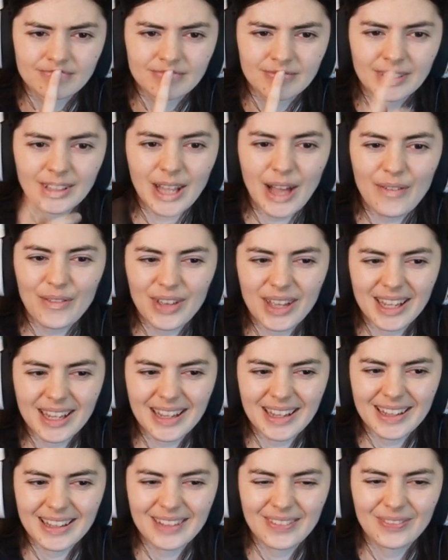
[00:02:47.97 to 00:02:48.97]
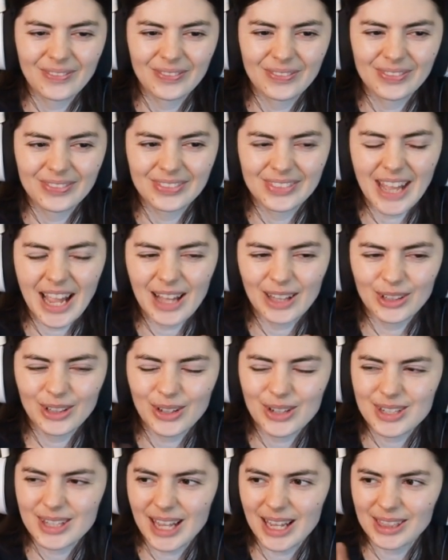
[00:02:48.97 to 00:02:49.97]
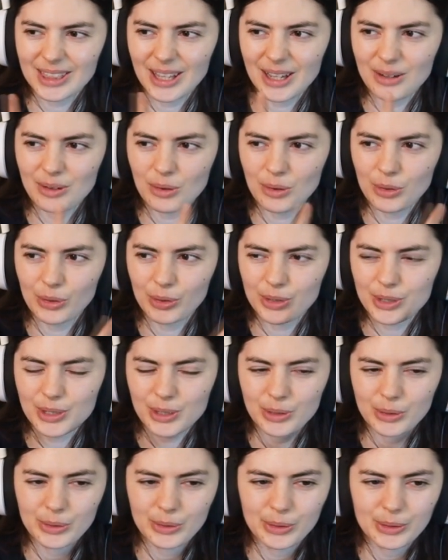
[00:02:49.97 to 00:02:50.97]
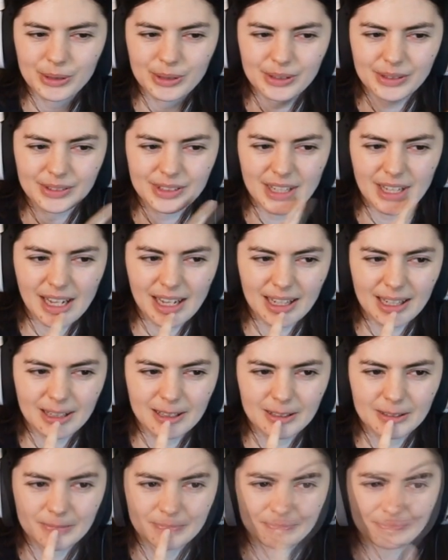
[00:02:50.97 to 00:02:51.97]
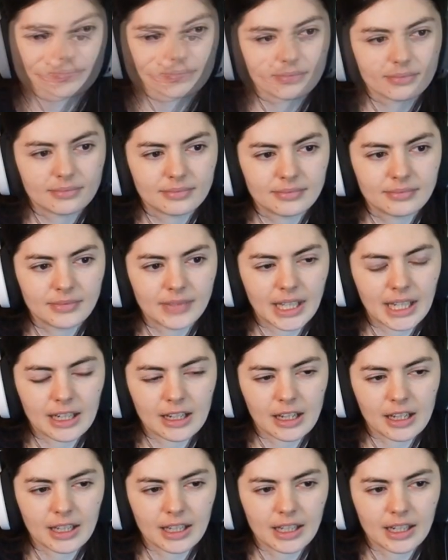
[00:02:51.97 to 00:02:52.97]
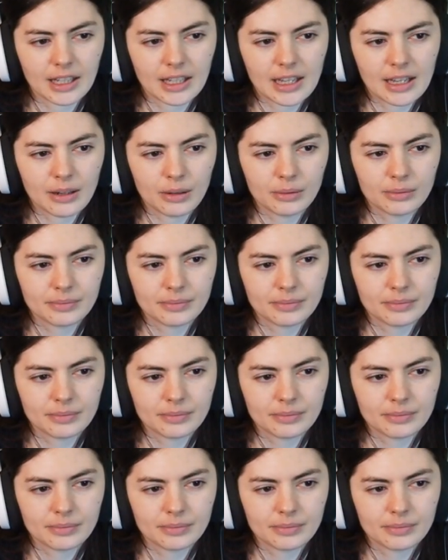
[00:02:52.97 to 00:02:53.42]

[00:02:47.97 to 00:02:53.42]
Love it. That looks like the old school tech. They not getting out.